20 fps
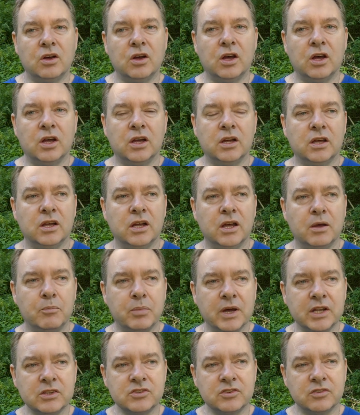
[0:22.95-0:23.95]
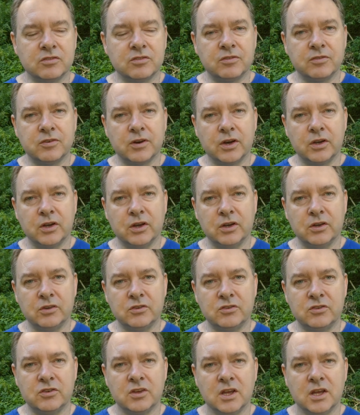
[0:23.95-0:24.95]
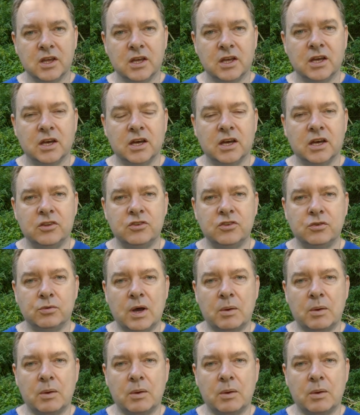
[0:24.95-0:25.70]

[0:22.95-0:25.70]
a bunch of photos to